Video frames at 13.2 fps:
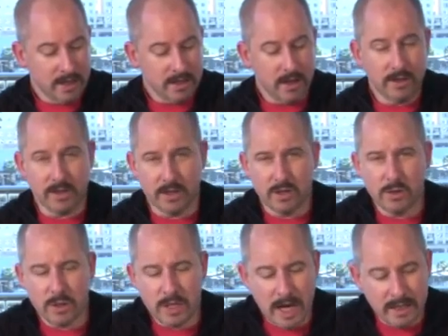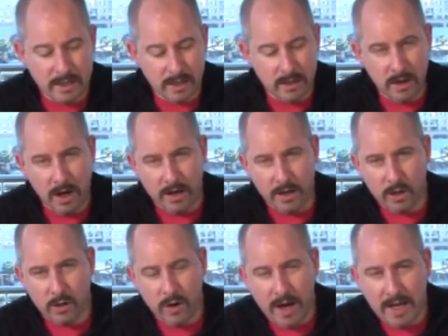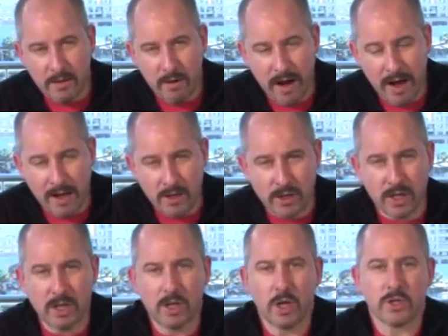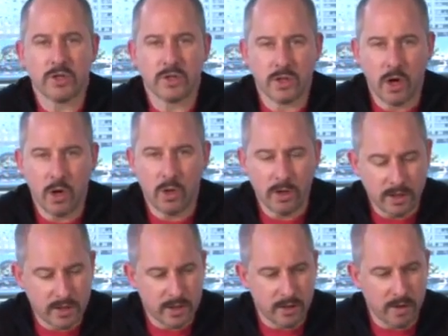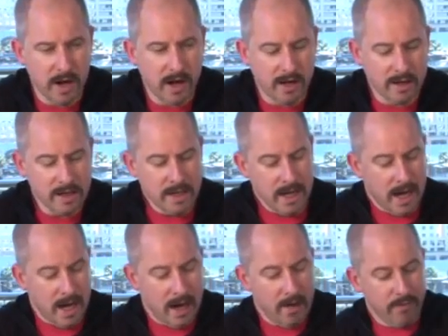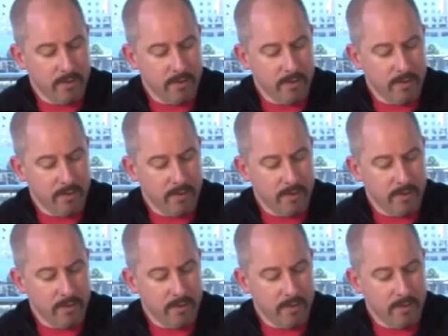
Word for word: So this is the two thousand nine Craggy Range Le Sol Syrah uh,